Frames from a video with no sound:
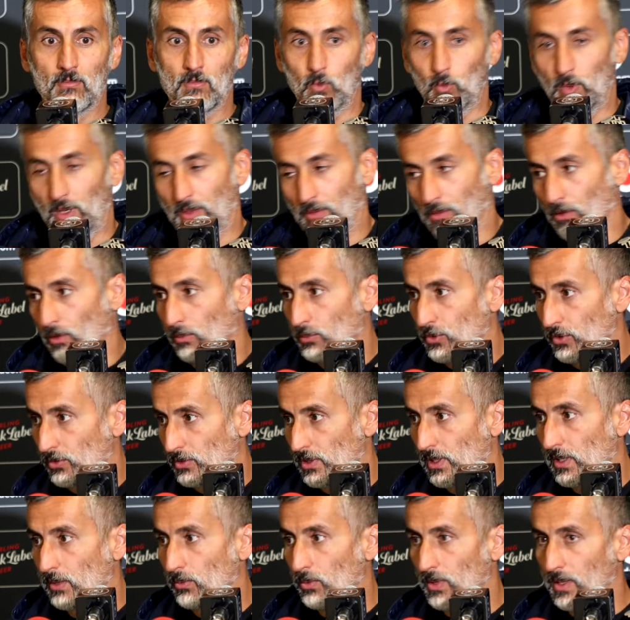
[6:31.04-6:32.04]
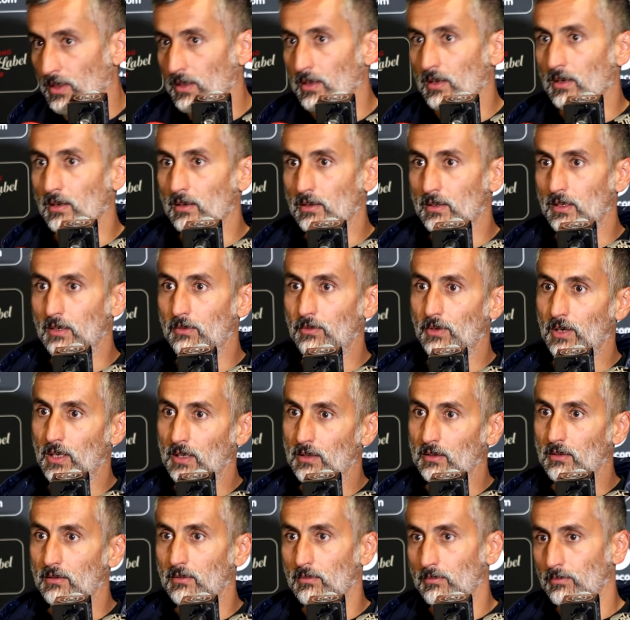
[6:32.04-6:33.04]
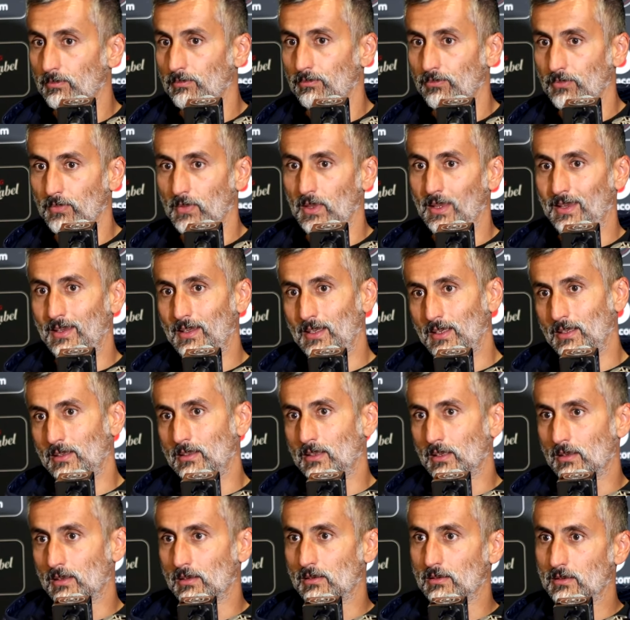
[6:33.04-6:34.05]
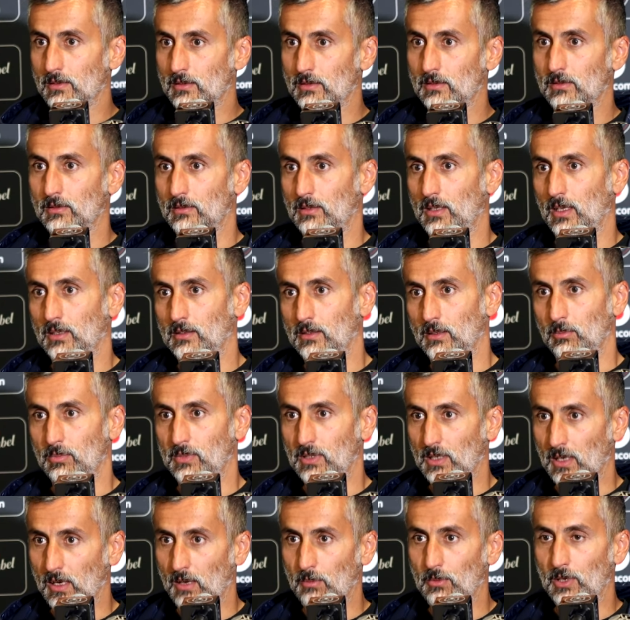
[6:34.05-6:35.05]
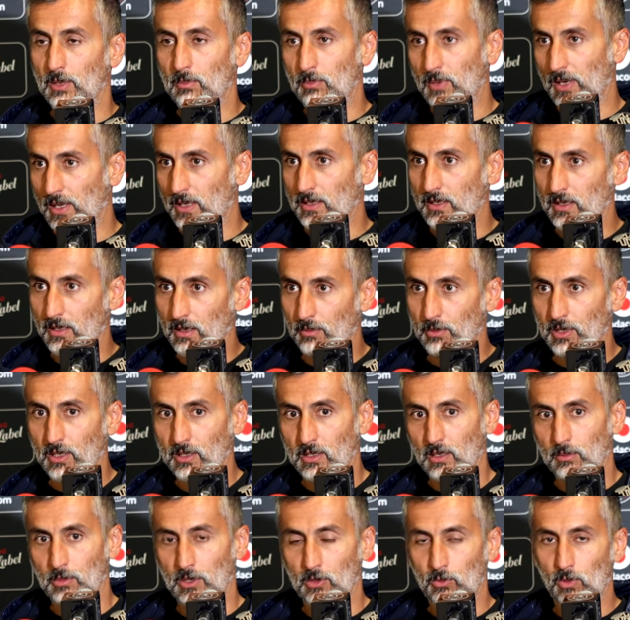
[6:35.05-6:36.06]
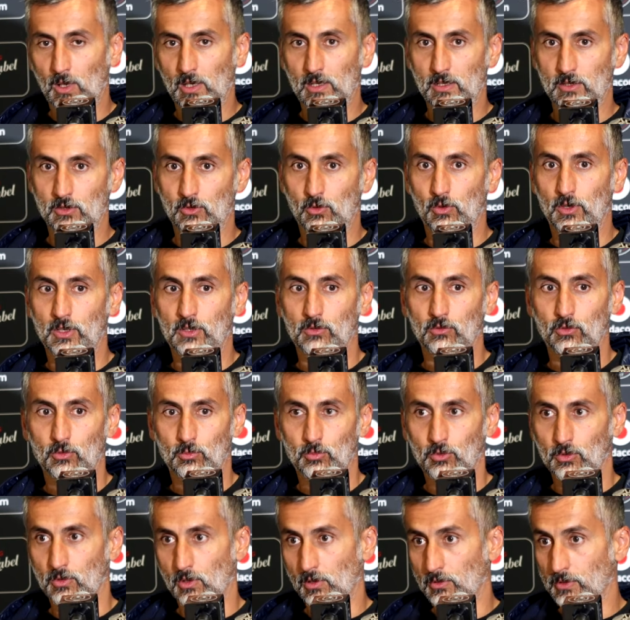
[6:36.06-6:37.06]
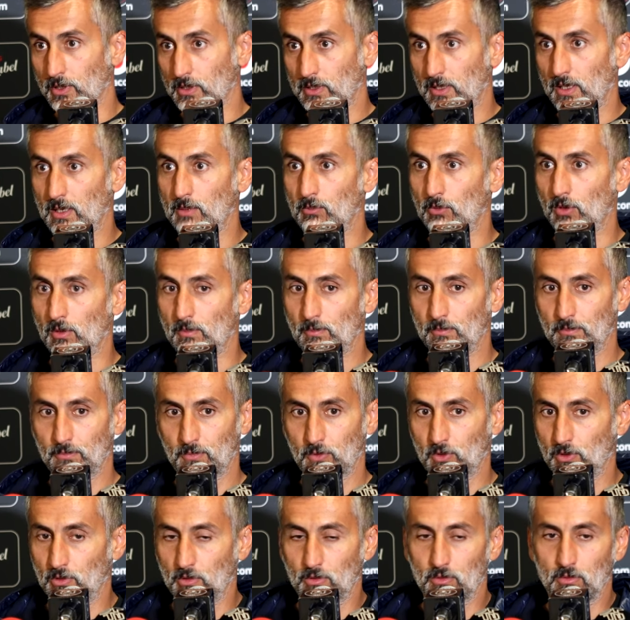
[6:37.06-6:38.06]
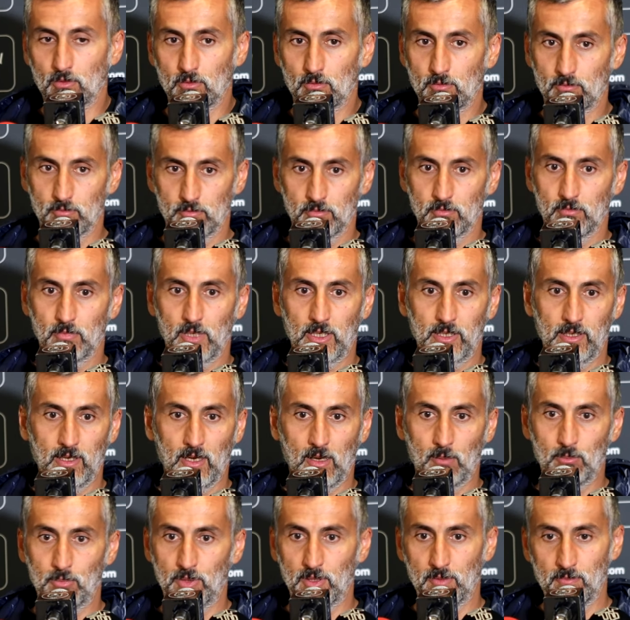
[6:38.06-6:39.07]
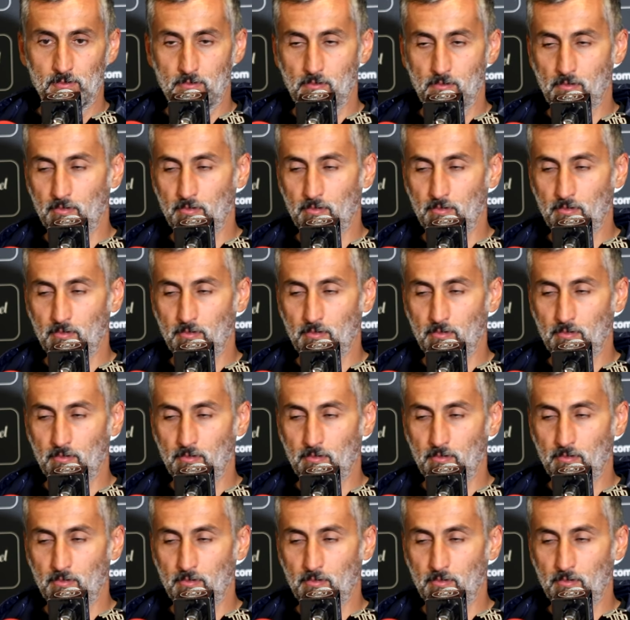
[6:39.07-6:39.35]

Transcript: with the different details that every player, every individual is going to put on the table. So, very happy.